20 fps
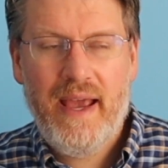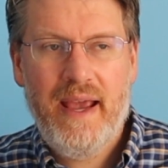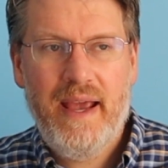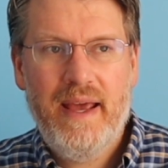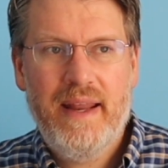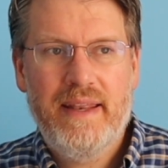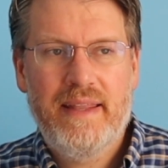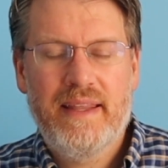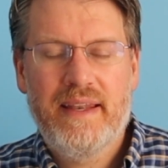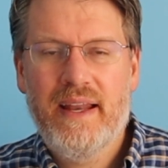
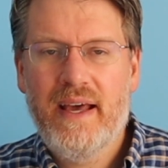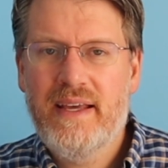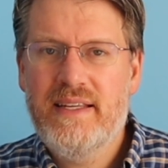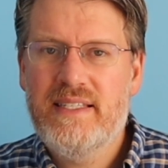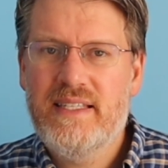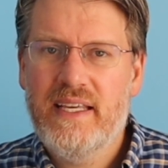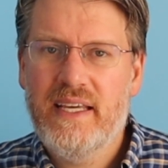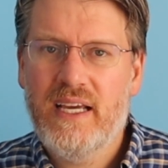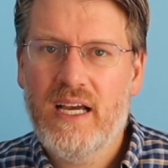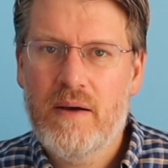And the nice
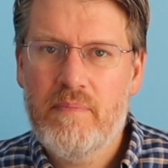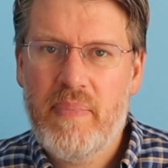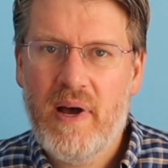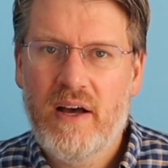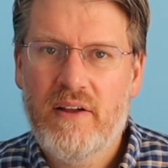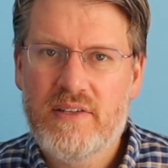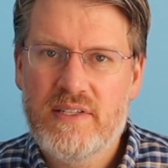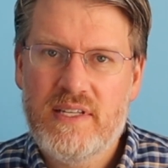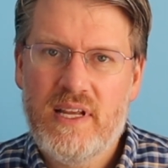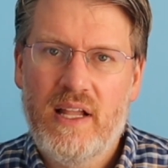thing
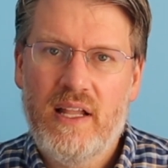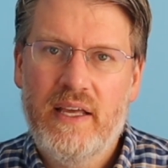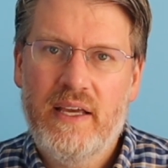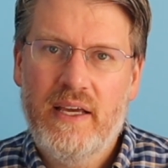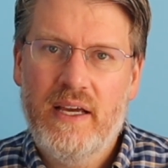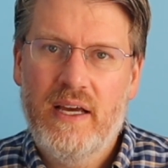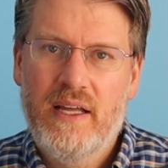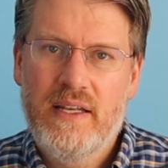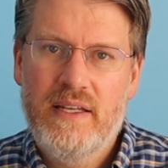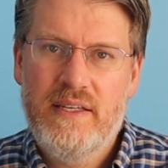about
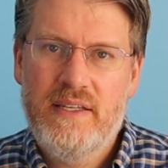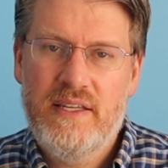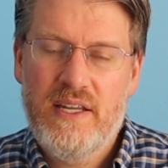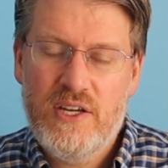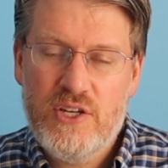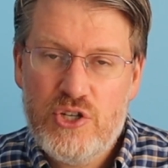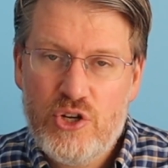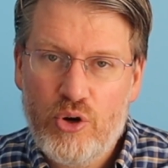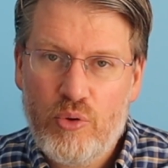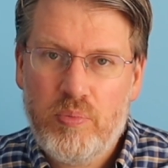selling
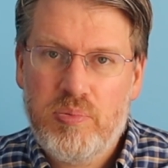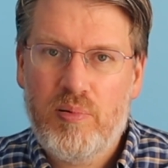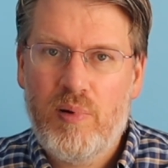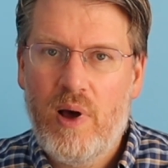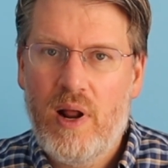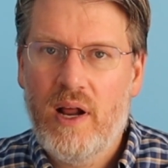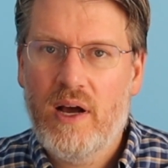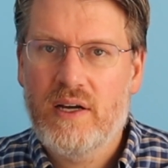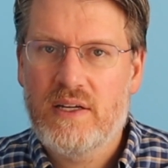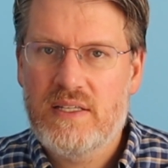digital
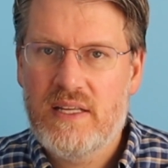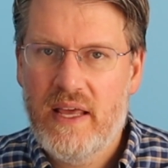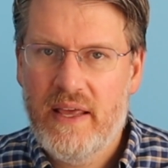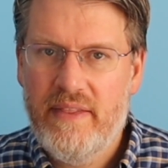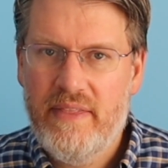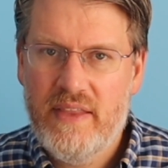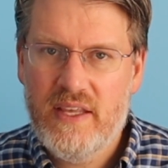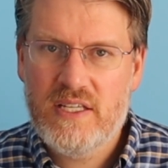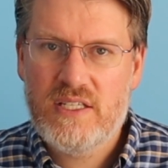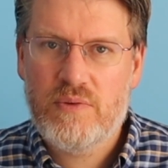products
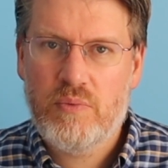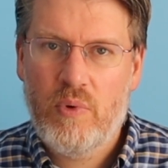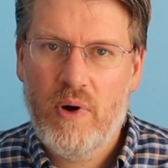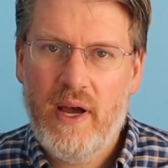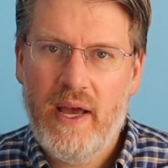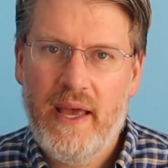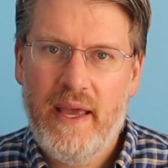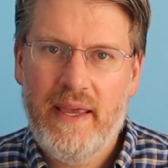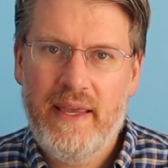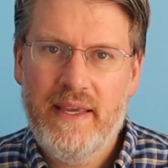in this
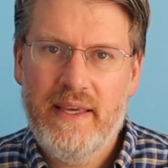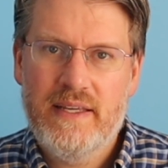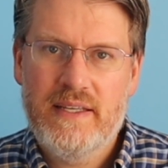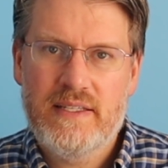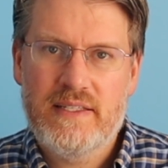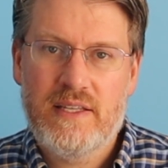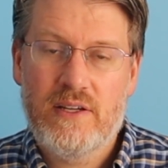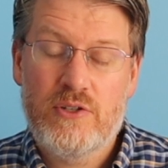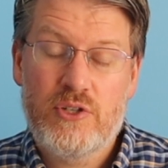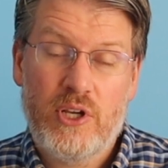way
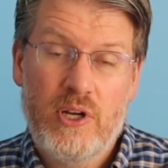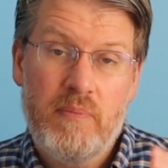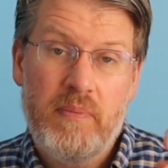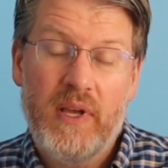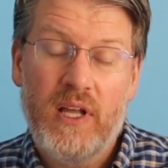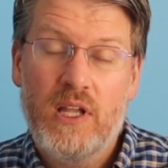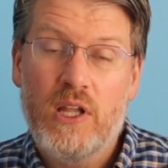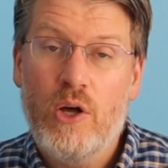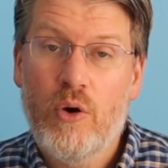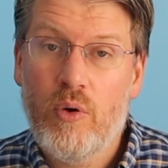is there's going to
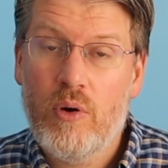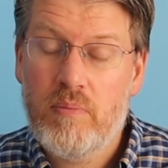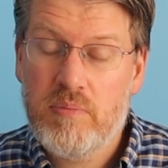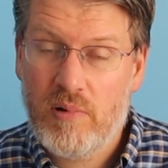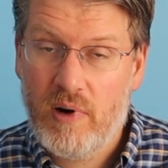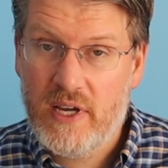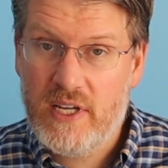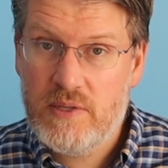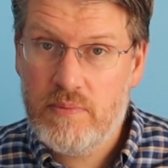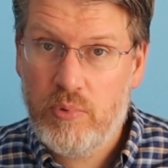be a lower
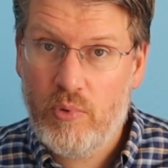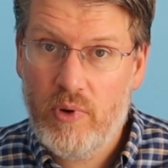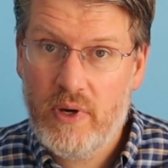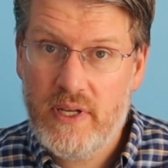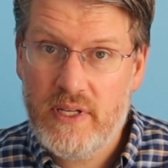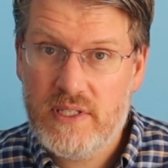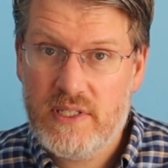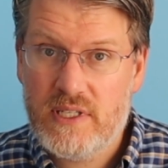price point.